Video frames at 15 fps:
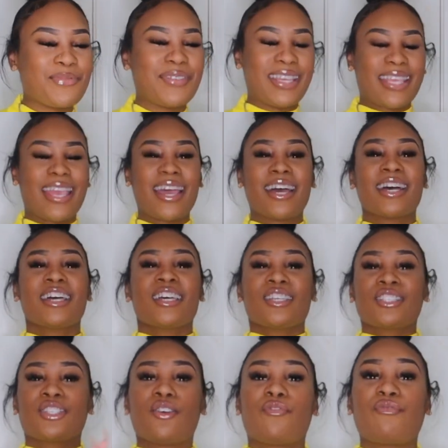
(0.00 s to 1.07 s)
But yeah,
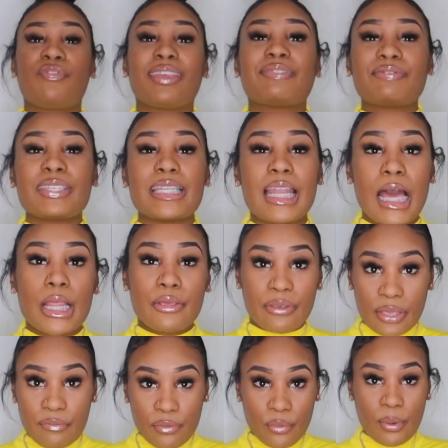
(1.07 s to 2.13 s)
so $50
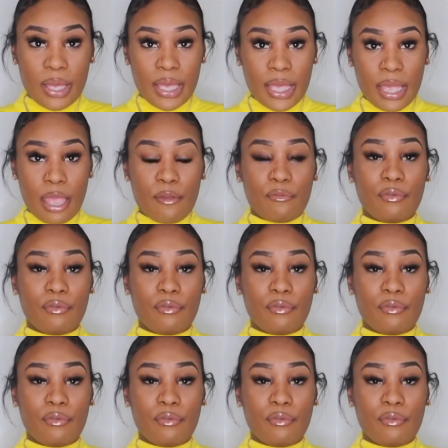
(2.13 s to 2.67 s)
giveaway